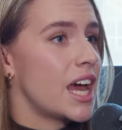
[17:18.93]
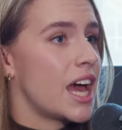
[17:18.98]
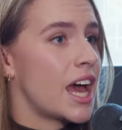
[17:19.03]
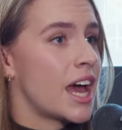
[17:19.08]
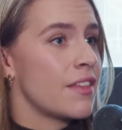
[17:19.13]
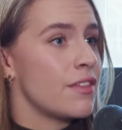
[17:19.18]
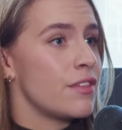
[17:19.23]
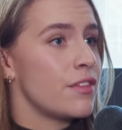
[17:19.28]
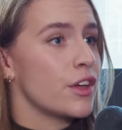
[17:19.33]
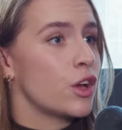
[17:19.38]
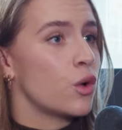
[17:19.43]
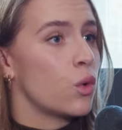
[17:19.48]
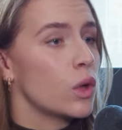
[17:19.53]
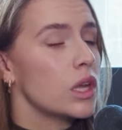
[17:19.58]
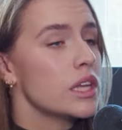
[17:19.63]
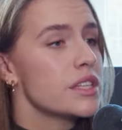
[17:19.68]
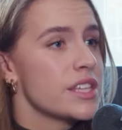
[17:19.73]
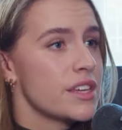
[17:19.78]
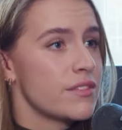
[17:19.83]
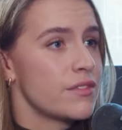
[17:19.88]
And the
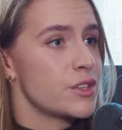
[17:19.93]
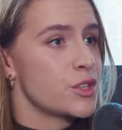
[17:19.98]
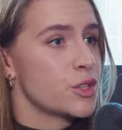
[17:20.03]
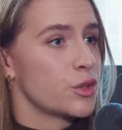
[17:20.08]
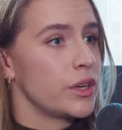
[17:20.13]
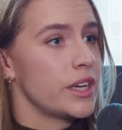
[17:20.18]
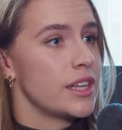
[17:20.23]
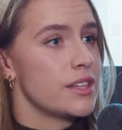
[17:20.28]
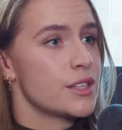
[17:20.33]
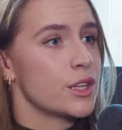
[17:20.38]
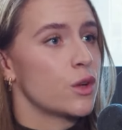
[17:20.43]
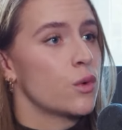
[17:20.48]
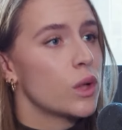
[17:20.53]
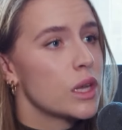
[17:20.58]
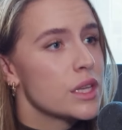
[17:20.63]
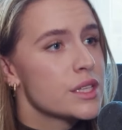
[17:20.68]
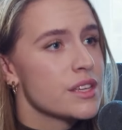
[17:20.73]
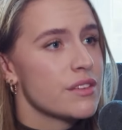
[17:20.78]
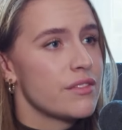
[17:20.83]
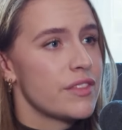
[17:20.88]
quality of the screens, the
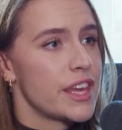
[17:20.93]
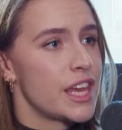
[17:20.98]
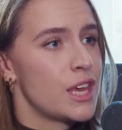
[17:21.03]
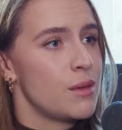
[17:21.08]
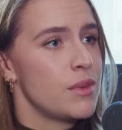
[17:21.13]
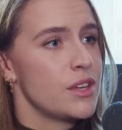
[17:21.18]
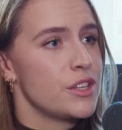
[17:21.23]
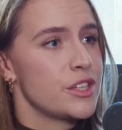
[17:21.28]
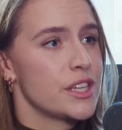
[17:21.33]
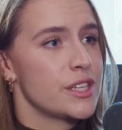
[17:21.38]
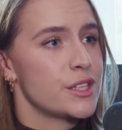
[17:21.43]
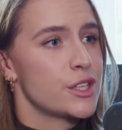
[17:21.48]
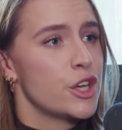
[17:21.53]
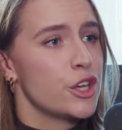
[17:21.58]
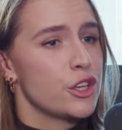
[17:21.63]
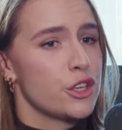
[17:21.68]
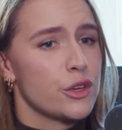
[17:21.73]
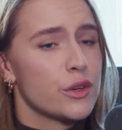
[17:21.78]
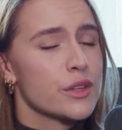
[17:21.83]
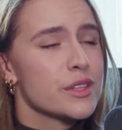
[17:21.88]
quality of the images,
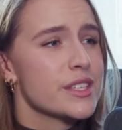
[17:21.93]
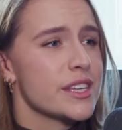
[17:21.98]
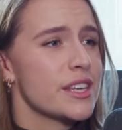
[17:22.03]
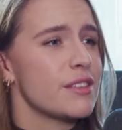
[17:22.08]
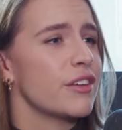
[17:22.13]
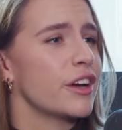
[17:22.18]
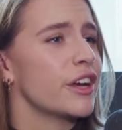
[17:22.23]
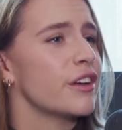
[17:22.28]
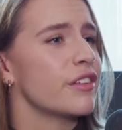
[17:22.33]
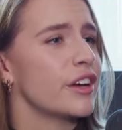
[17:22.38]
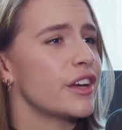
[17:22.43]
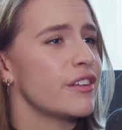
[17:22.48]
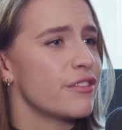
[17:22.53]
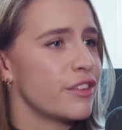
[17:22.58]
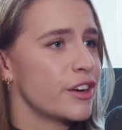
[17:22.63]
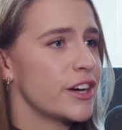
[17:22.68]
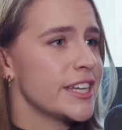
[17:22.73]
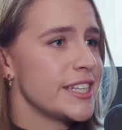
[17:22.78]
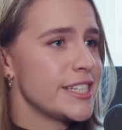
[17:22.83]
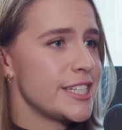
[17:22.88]
you can see very, very
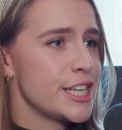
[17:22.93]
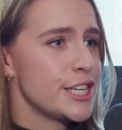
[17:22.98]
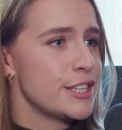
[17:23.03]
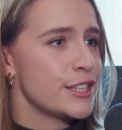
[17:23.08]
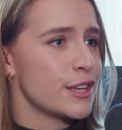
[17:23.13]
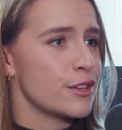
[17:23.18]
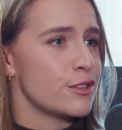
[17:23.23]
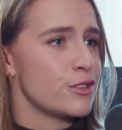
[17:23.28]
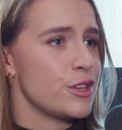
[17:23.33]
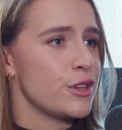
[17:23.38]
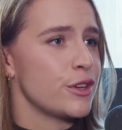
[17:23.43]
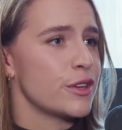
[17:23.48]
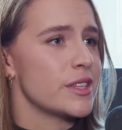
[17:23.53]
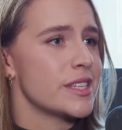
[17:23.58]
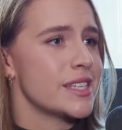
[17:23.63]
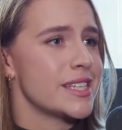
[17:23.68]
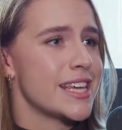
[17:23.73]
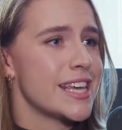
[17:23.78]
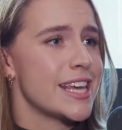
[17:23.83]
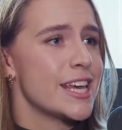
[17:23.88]
fine details. You can
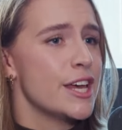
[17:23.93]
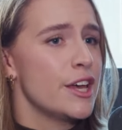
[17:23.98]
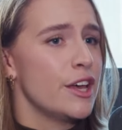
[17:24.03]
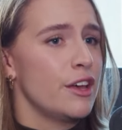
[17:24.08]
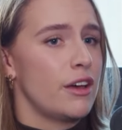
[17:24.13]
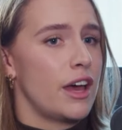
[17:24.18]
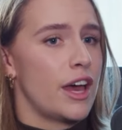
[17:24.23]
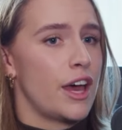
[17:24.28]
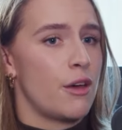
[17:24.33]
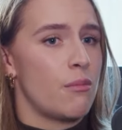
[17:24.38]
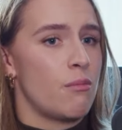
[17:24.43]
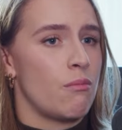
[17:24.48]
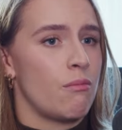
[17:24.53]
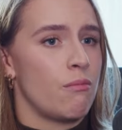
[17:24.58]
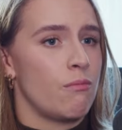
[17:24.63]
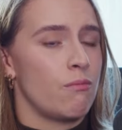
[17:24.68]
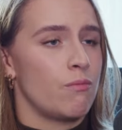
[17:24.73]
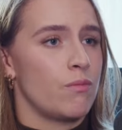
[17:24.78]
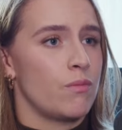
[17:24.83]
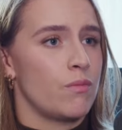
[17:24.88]
see
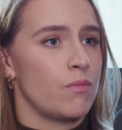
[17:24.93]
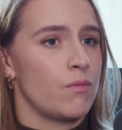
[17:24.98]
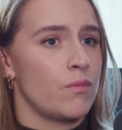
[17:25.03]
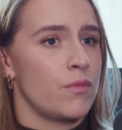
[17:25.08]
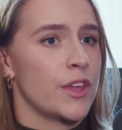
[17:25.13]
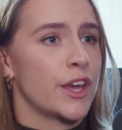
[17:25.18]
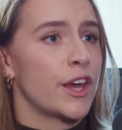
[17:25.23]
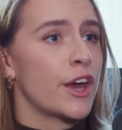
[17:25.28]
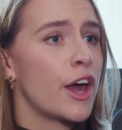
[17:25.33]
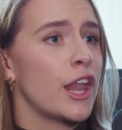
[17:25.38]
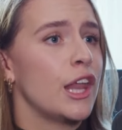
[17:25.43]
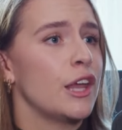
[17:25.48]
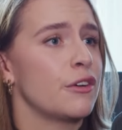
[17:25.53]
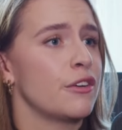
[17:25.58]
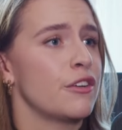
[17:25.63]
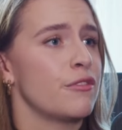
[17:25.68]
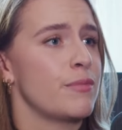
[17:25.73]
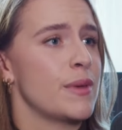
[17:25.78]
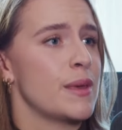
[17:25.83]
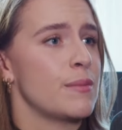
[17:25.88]
the colour
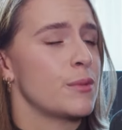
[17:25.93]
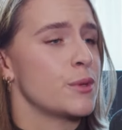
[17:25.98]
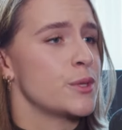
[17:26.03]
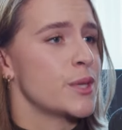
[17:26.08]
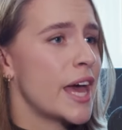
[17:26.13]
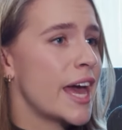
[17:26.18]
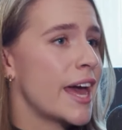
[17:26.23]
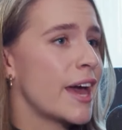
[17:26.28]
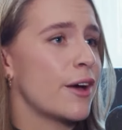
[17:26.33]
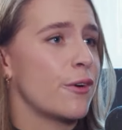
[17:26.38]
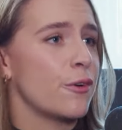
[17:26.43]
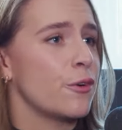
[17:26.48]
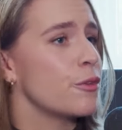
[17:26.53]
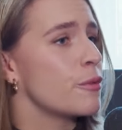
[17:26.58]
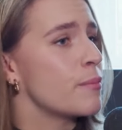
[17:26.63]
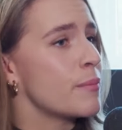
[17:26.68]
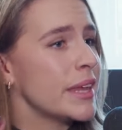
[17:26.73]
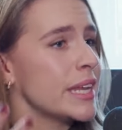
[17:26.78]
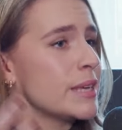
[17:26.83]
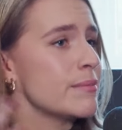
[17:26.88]
of people's hair, all the
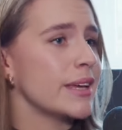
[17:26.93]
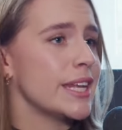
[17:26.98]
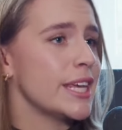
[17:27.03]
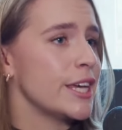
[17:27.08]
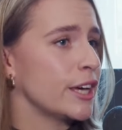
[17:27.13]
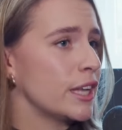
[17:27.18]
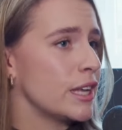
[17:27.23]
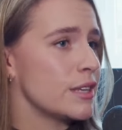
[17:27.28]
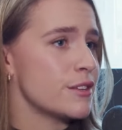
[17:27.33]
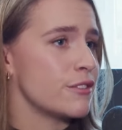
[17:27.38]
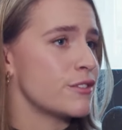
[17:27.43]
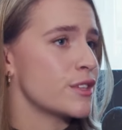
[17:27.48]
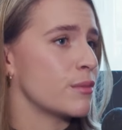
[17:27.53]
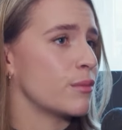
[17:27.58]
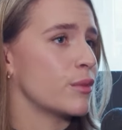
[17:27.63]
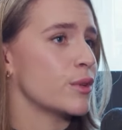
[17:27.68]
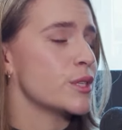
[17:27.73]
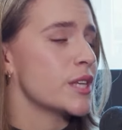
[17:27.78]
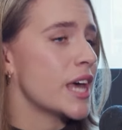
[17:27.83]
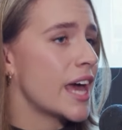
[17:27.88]
many, many colours of
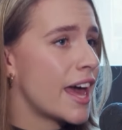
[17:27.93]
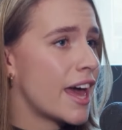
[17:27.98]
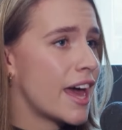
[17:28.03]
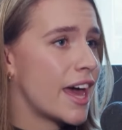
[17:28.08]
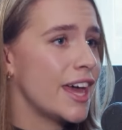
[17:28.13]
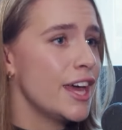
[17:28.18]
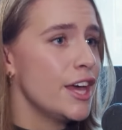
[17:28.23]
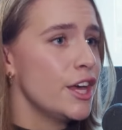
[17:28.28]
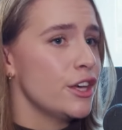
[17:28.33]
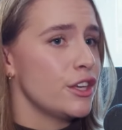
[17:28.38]
someone's hair.